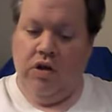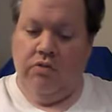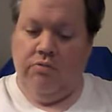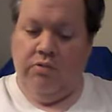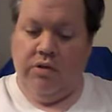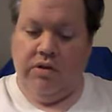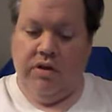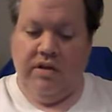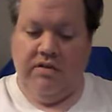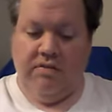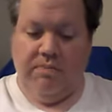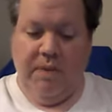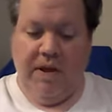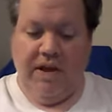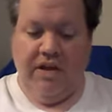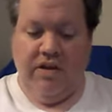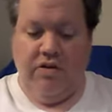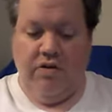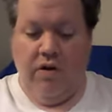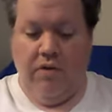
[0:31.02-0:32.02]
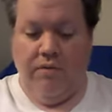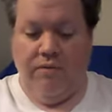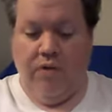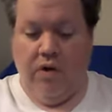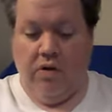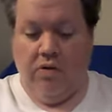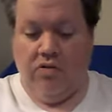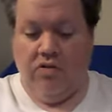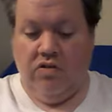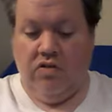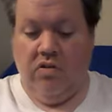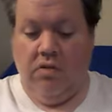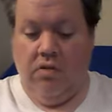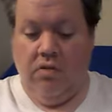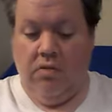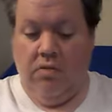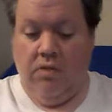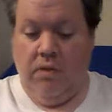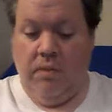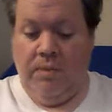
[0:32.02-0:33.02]
released by
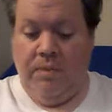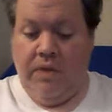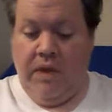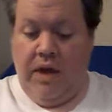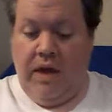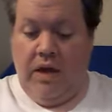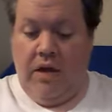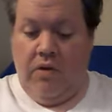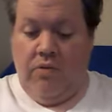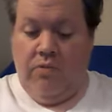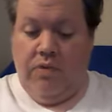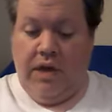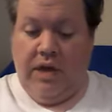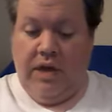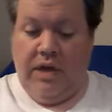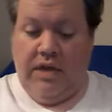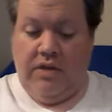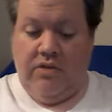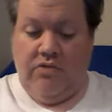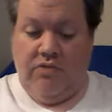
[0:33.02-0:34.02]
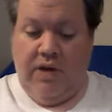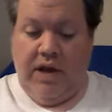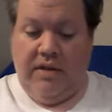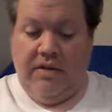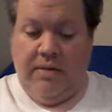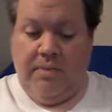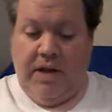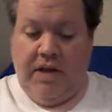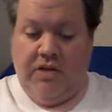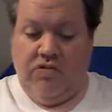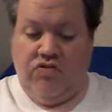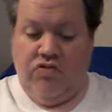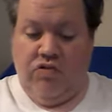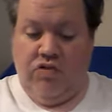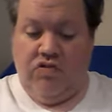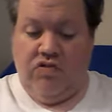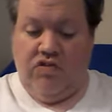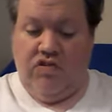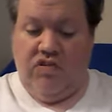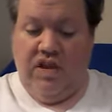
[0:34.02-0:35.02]
Universal, written and directed by
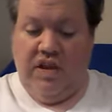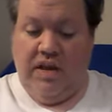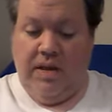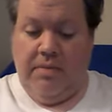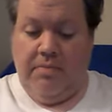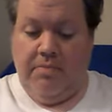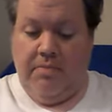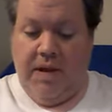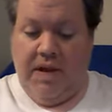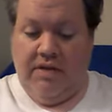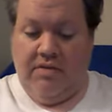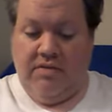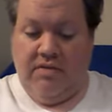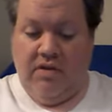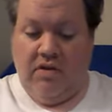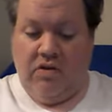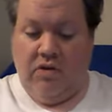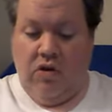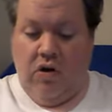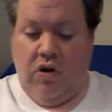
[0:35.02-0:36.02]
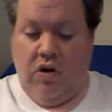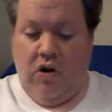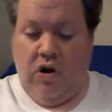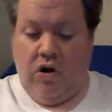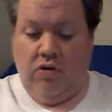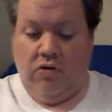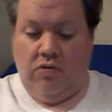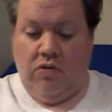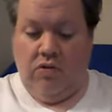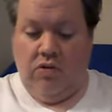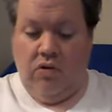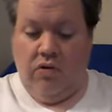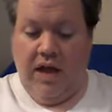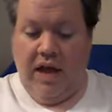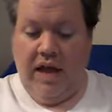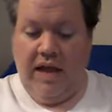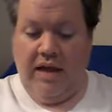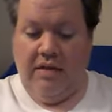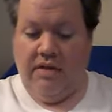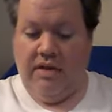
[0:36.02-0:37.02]
George Seaton, based on Arthur
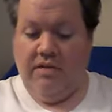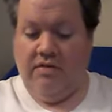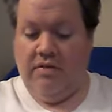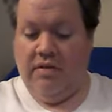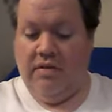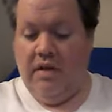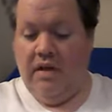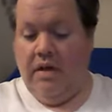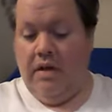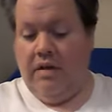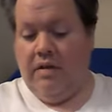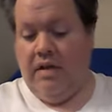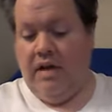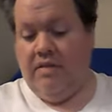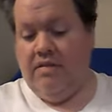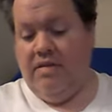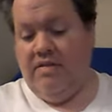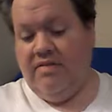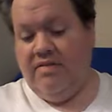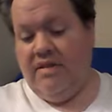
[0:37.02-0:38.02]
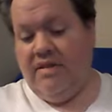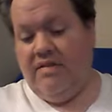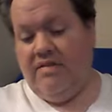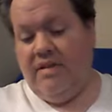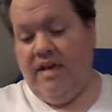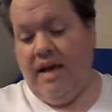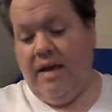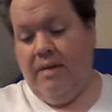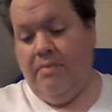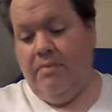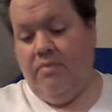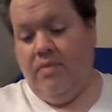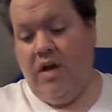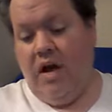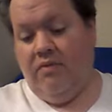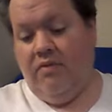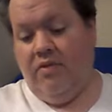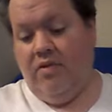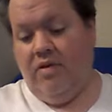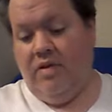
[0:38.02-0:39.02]
Hailey's nineteen sixty-eight
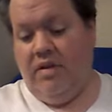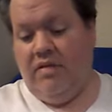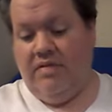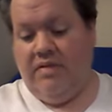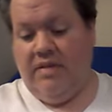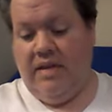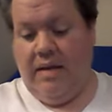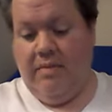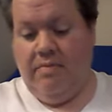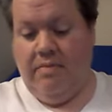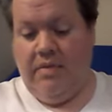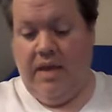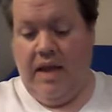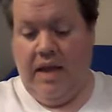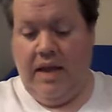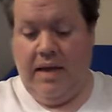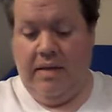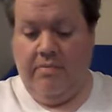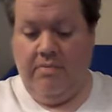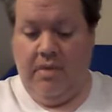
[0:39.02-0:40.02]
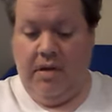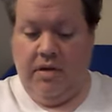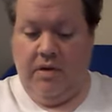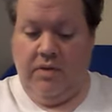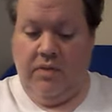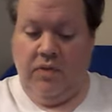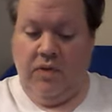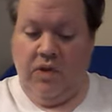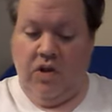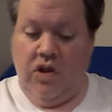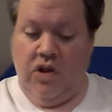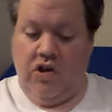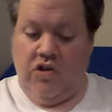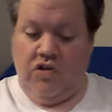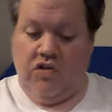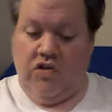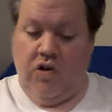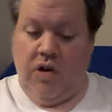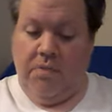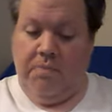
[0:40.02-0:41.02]
novel of the same name,
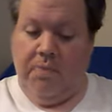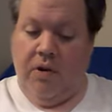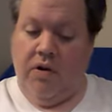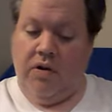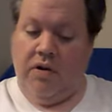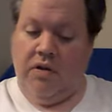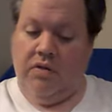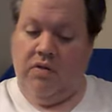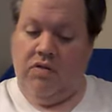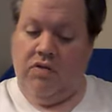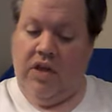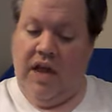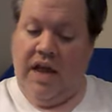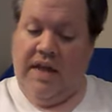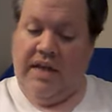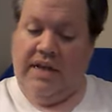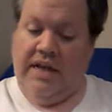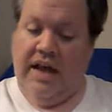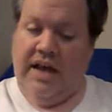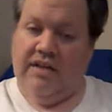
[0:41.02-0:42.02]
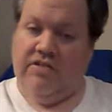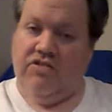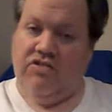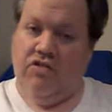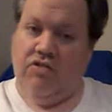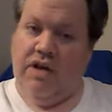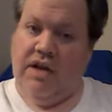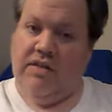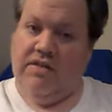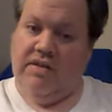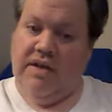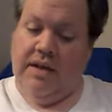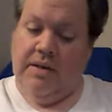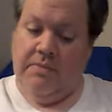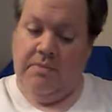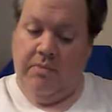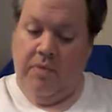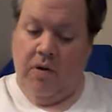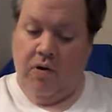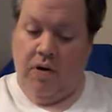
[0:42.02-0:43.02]
starring Burt Lancaster and
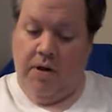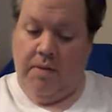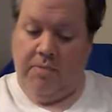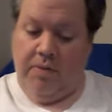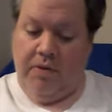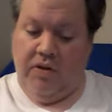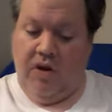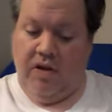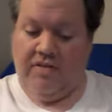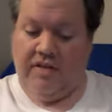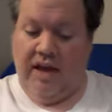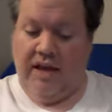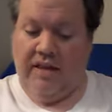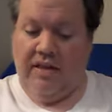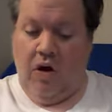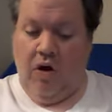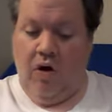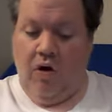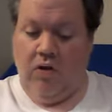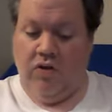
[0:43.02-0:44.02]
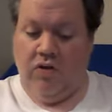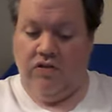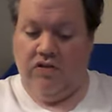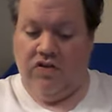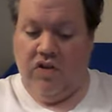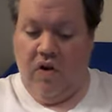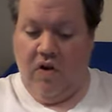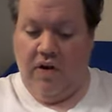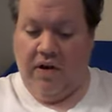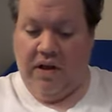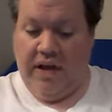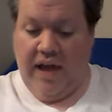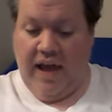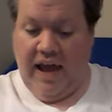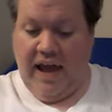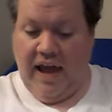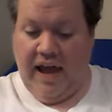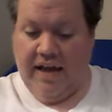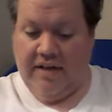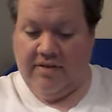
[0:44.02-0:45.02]
Dean Martin, plus an all-star
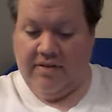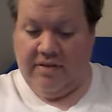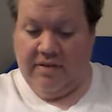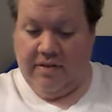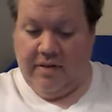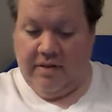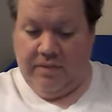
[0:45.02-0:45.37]
cast.